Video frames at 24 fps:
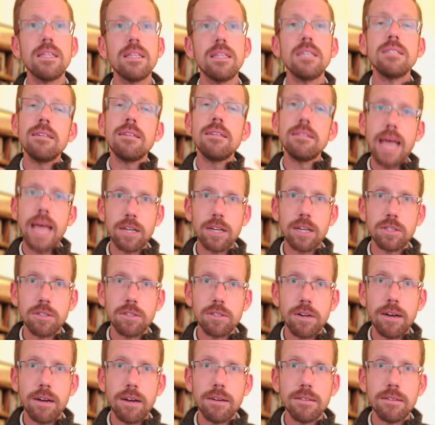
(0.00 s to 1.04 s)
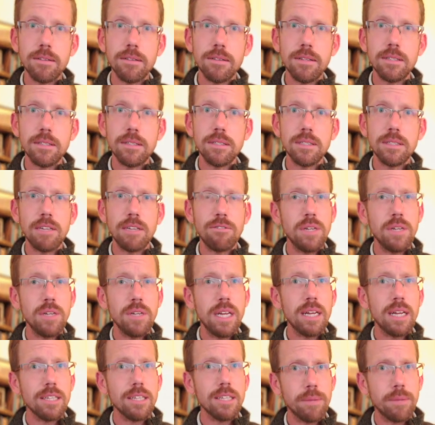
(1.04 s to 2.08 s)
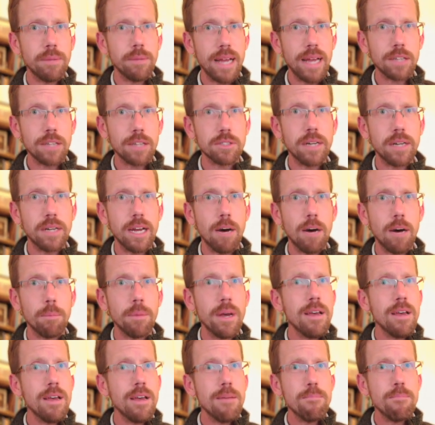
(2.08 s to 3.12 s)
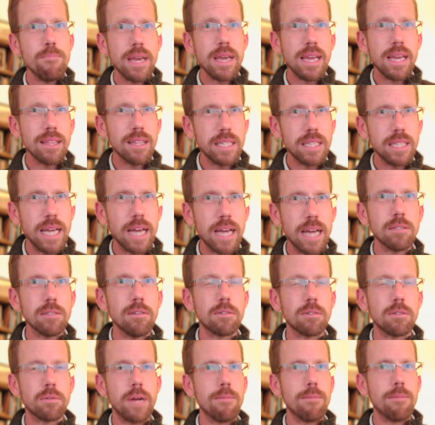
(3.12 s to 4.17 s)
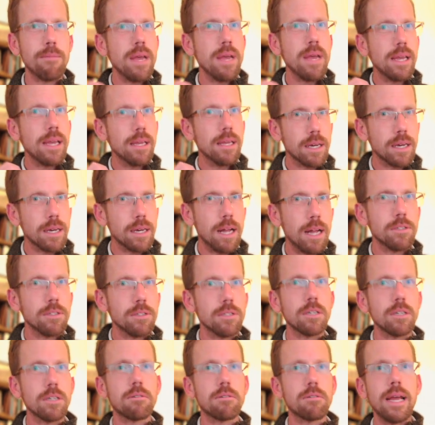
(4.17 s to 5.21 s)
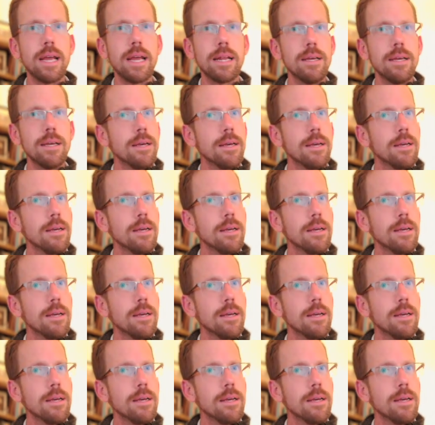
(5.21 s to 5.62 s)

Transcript: This is extra. This is if you need a little bit of extra help, making the text look right, making the colors look right,